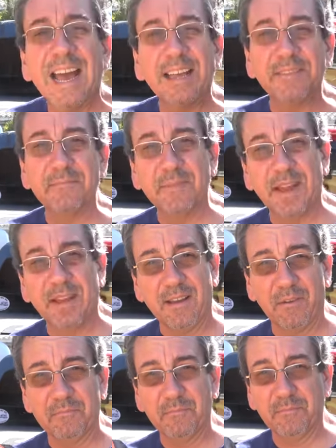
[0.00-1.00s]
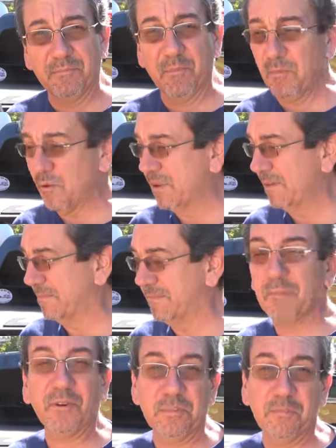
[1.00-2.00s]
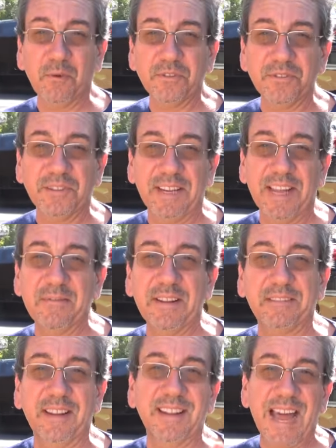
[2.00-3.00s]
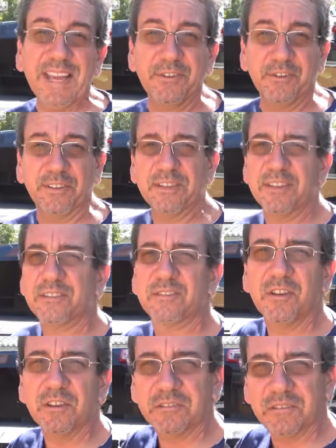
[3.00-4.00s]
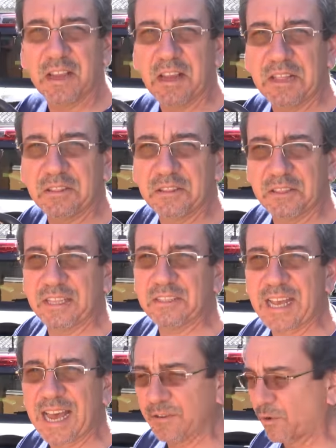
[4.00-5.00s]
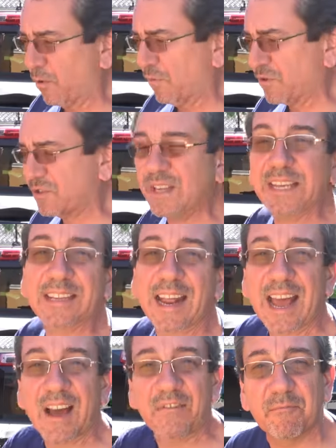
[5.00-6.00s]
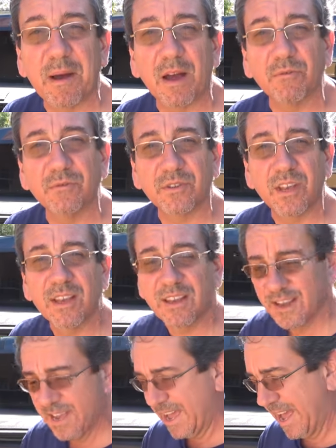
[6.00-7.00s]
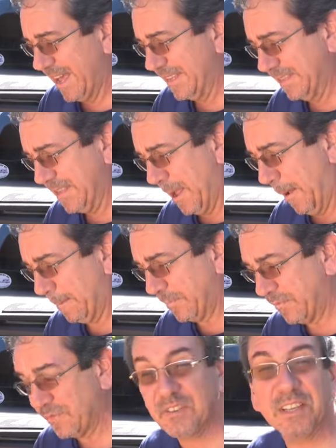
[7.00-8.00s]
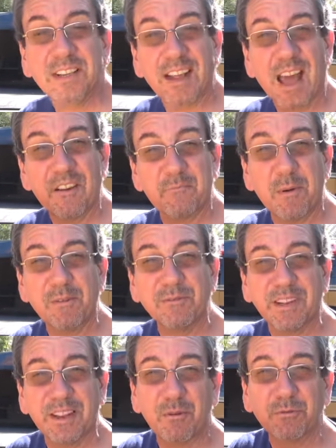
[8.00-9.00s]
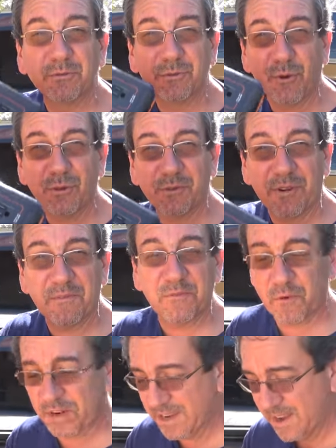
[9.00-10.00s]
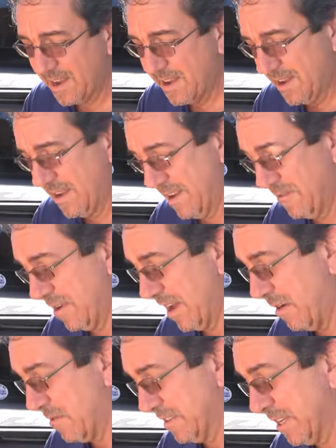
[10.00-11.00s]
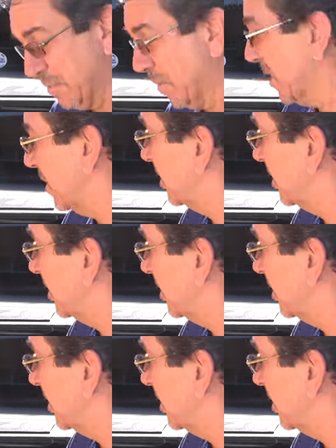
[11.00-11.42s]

and uh, more, more importantly, even lighter. This is just a, a tad over six and a half pounds and um, six and a half pounds, and it holds 240 uh, watt hours. That's pretty